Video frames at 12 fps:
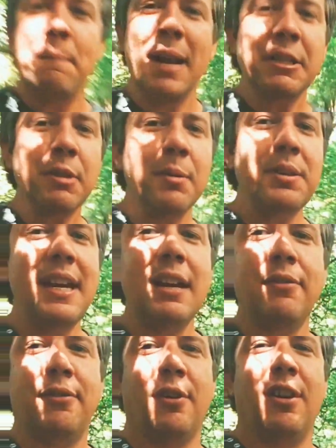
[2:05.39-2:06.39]
But that's what I was
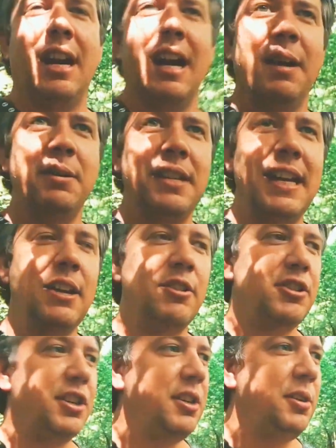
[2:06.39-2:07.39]
here for. I was here
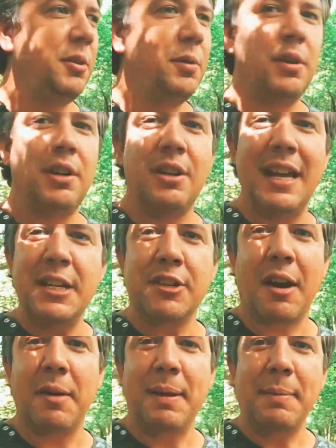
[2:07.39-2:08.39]
to
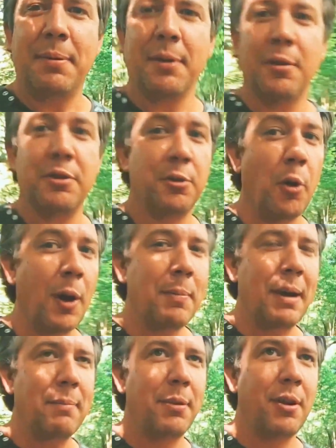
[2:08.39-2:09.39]
interact with people, talk
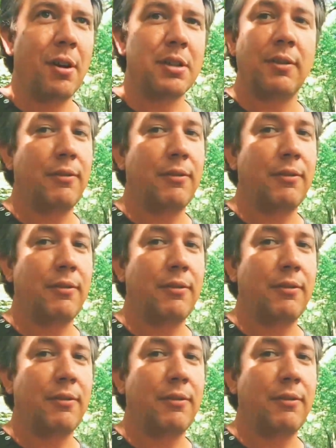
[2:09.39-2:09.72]
about books,